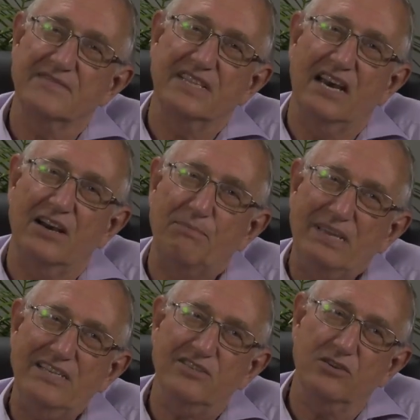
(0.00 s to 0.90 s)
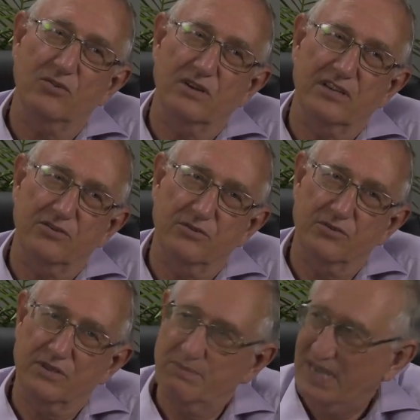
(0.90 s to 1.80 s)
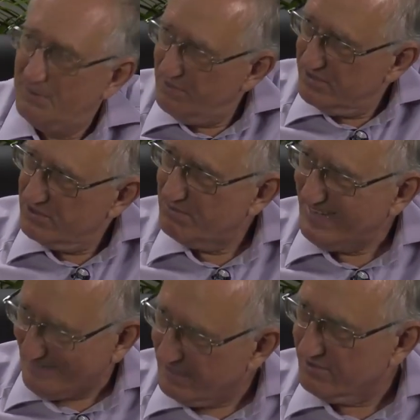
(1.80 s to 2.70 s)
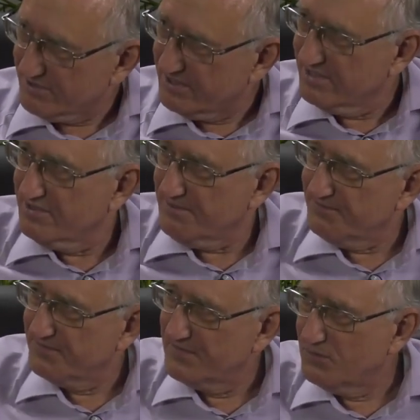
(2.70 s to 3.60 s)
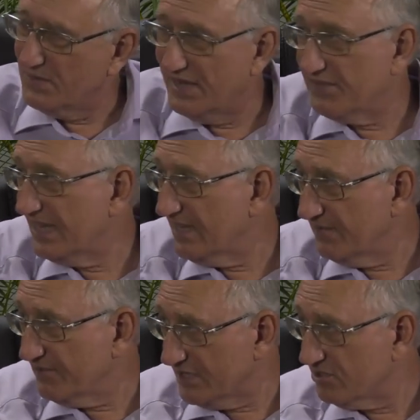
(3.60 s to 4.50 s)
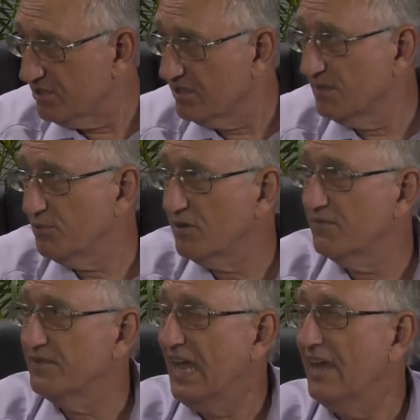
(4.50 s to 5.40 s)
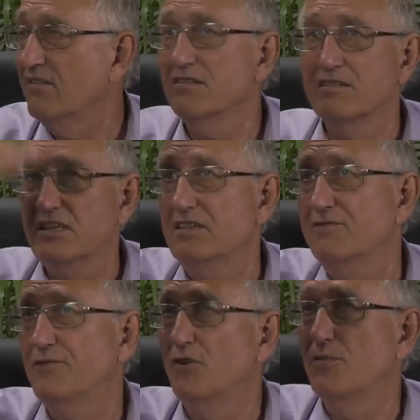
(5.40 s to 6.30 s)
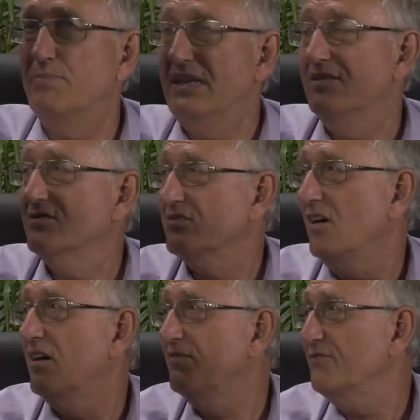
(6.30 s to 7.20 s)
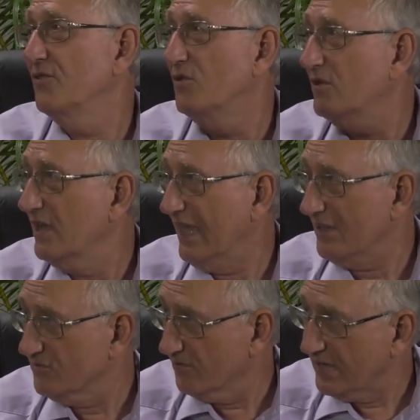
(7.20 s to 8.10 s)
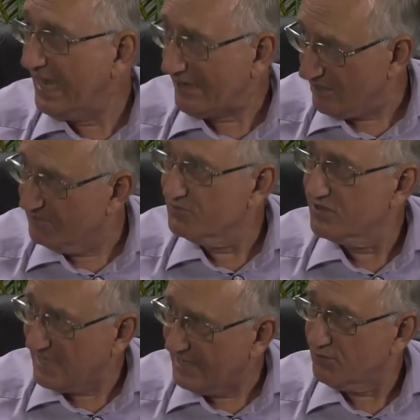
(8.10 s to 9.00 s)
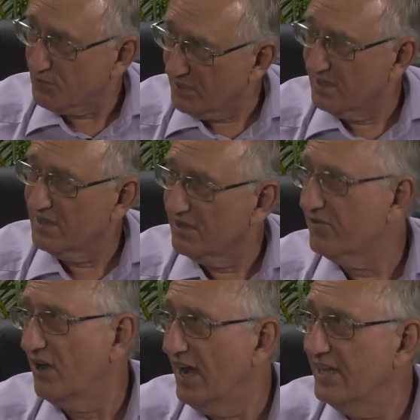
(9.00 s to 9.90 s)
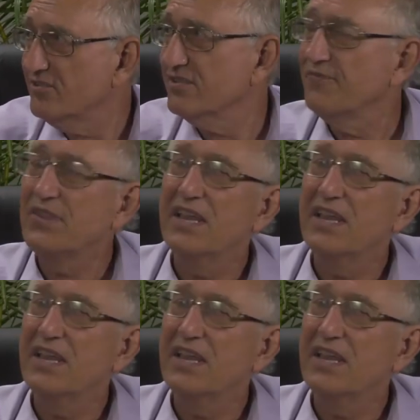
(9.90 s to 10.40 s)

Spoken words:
Now, a beast, according to the Bible, is a political system. We have that definition in the book of Daniel. These 4 beasts are 4 kings or kingdoms that will arise.